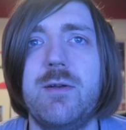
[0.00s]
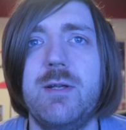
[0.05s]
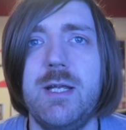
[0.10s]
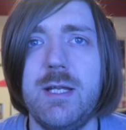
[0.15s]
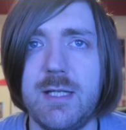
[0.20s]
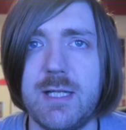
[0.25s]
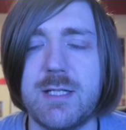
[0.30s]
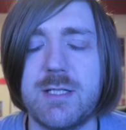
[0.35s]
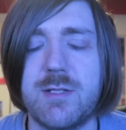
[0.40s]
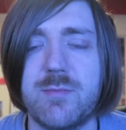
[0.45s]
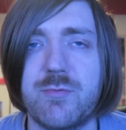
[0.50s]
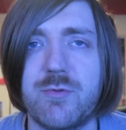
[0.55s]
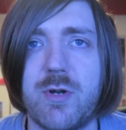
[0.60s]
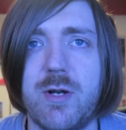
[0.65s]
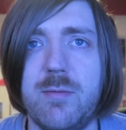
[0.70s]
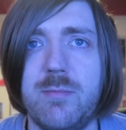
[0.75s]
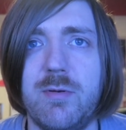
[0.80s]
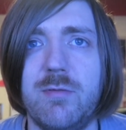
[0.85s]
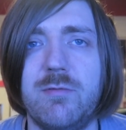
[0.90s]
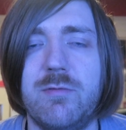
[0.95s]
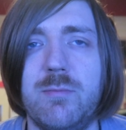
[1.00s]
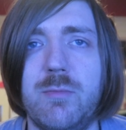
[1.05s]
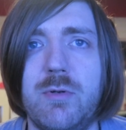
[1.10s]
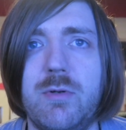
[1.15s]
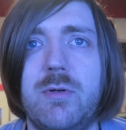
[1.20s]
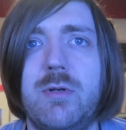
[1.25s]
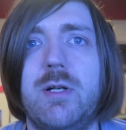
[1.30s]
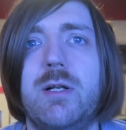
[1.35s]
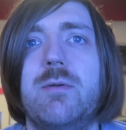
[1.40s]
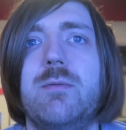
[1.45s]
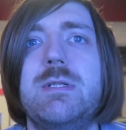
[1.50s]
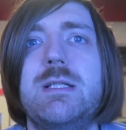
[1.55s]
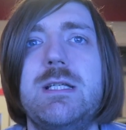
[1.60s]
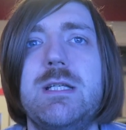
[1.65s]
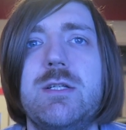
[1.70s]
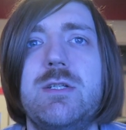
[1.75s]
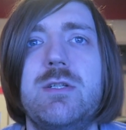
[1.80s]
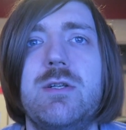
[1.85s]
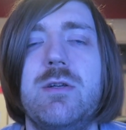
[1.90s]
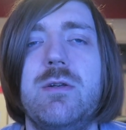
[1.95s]
Hit that subscribe button for more and I will
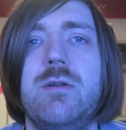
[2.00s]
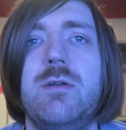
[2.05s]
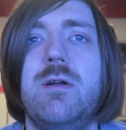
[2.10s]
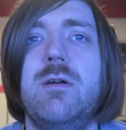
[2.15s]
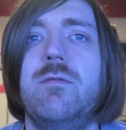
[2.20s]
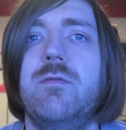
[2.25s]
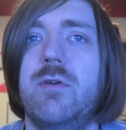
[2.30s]
see you soon